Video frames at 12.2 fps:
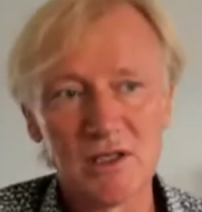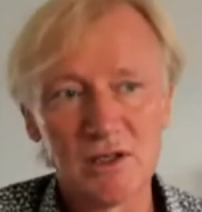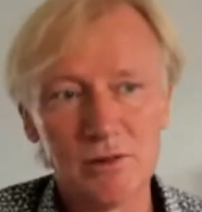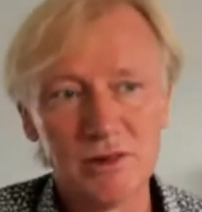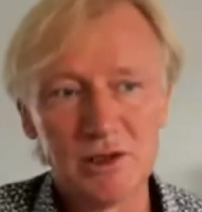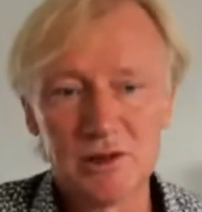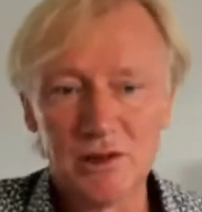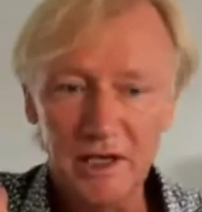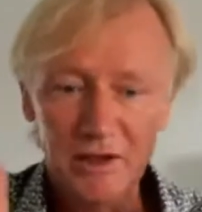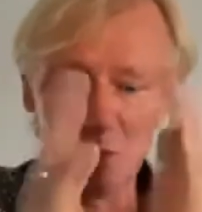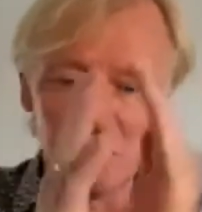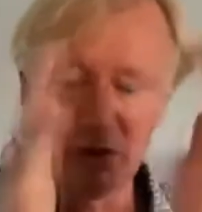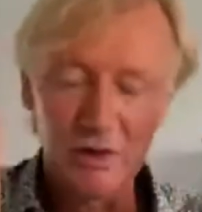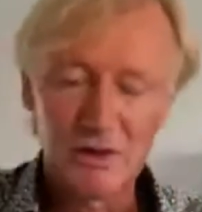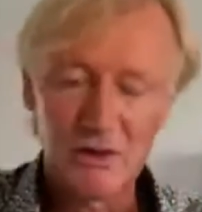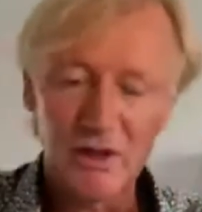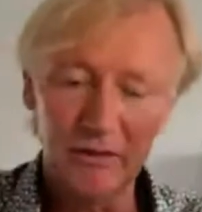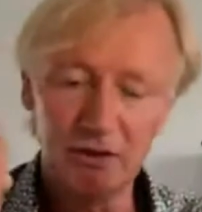So we try to put
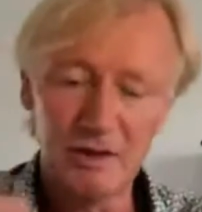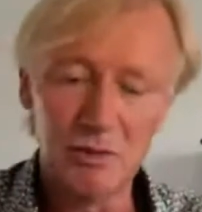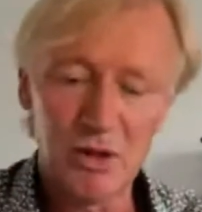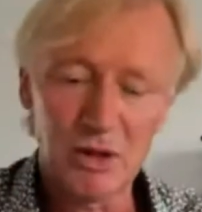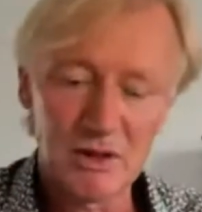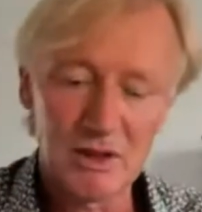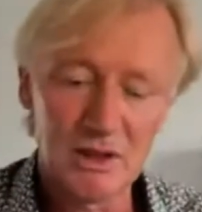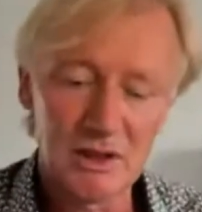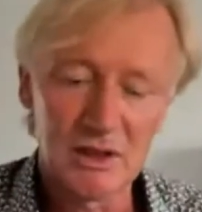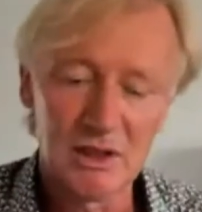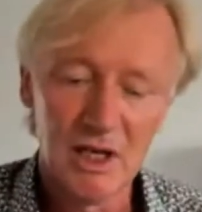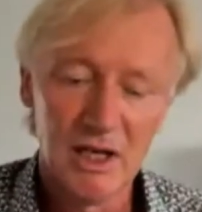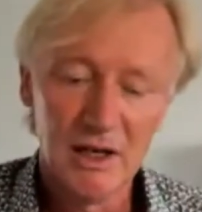stuff in boxes,